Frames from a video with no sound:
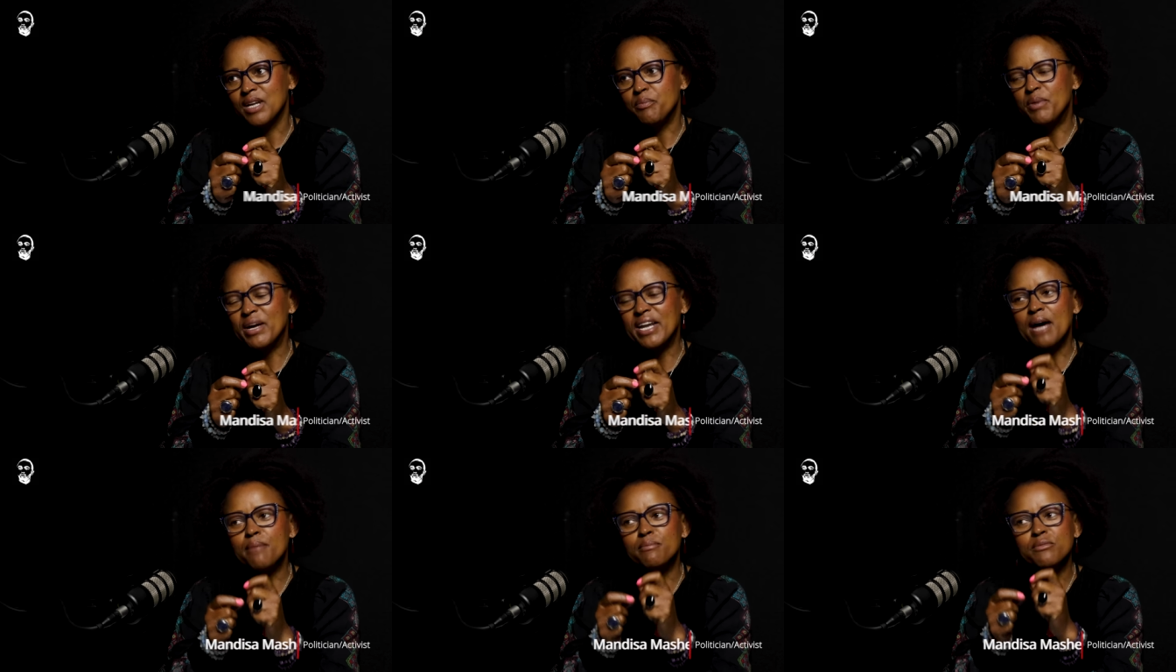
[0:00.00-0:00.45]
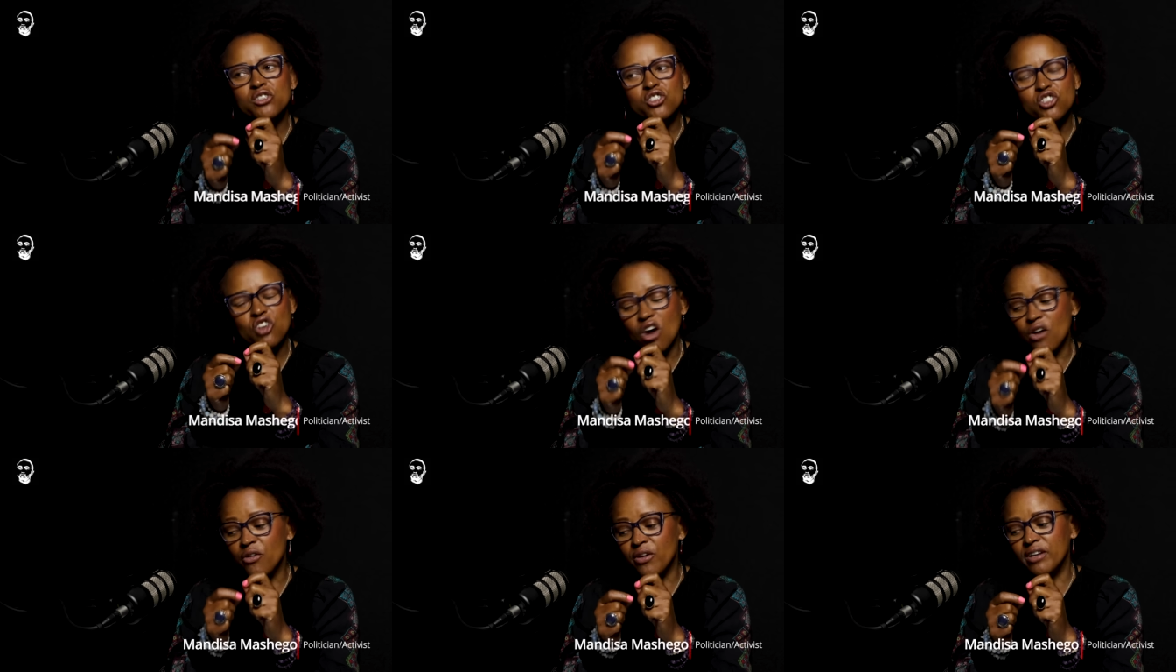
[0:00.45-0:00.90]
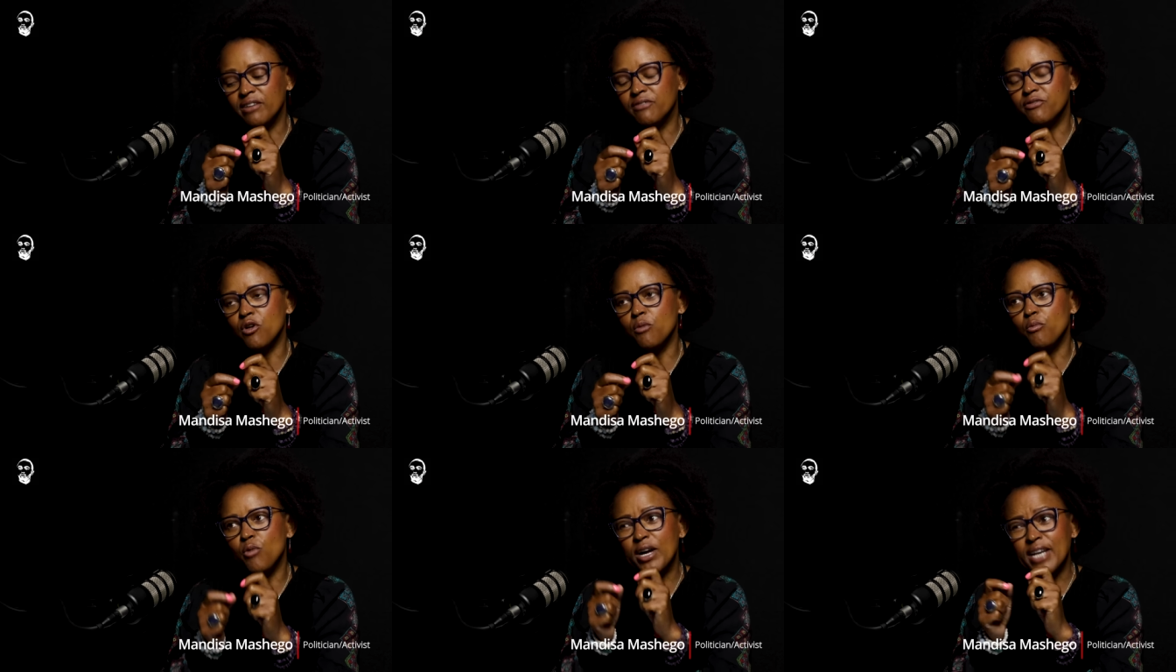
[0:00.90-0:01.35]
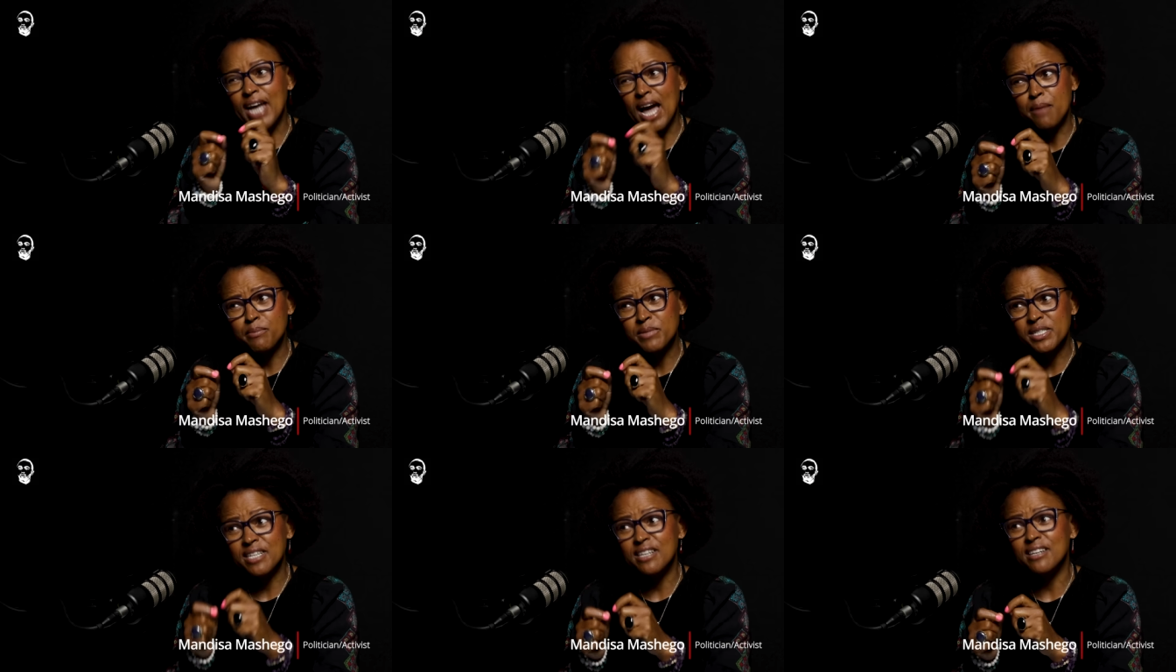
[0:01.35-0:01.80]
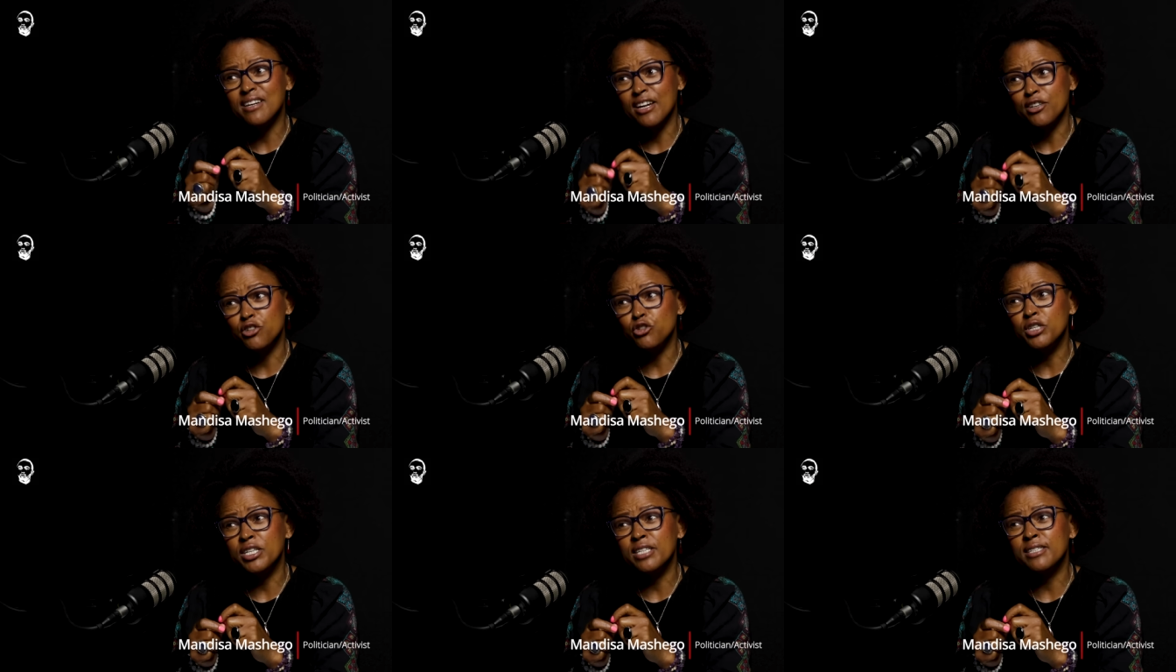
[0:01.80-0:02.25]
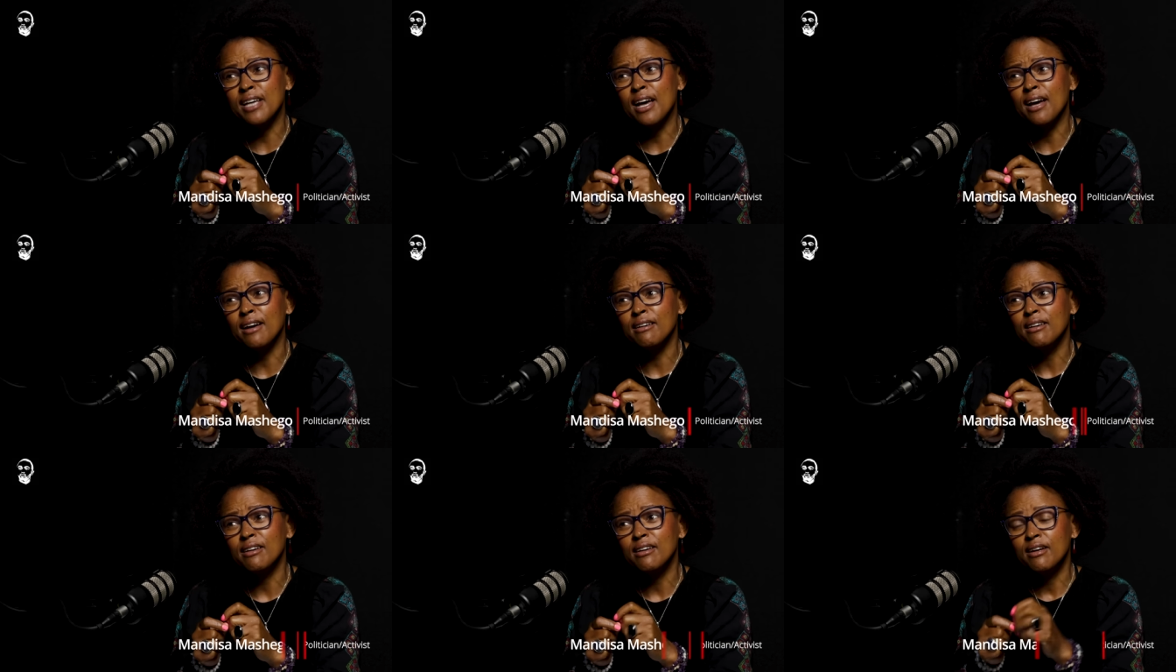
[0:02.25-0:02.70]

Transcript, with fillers: But I'm sorry, from what I'm seeing at UNISA,